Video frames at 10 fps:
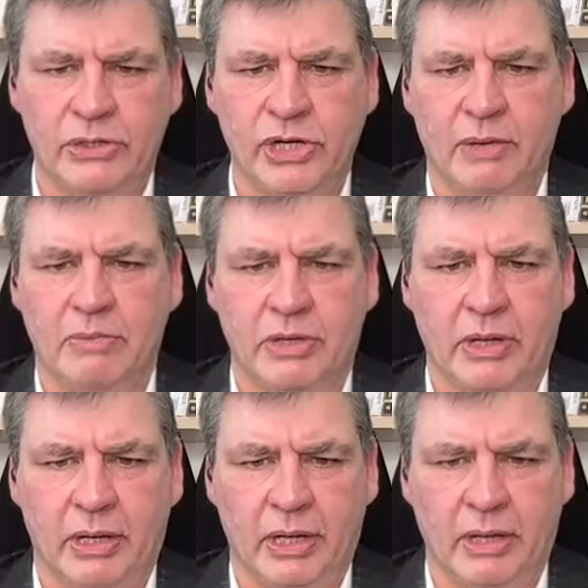Jim,
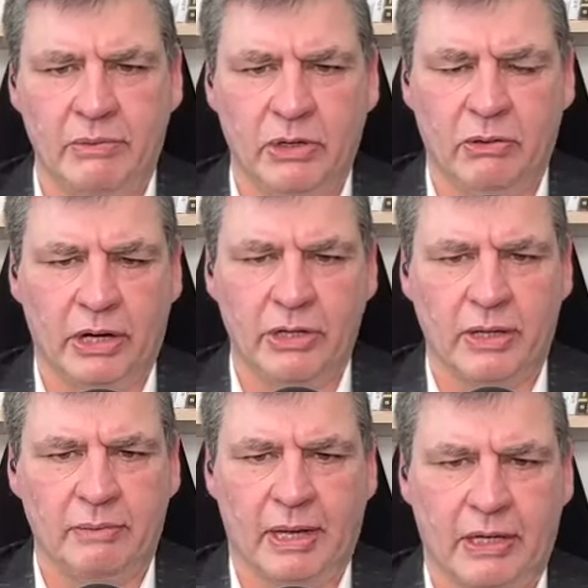you're
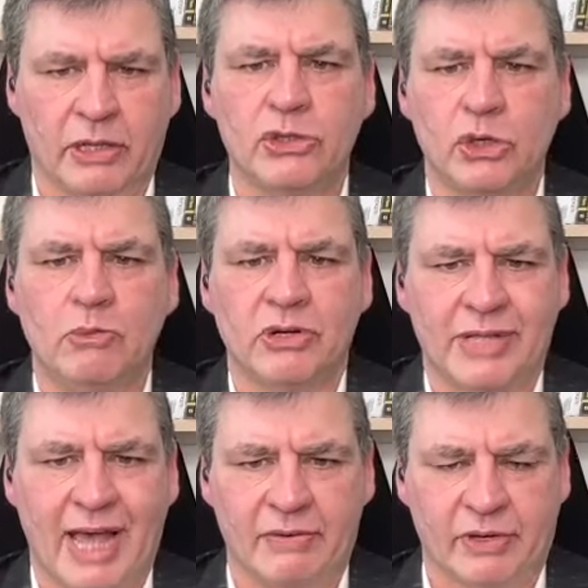a
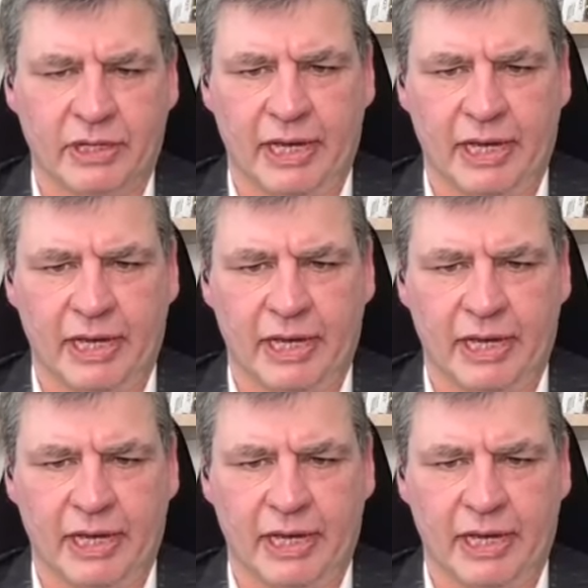consumer's advocate,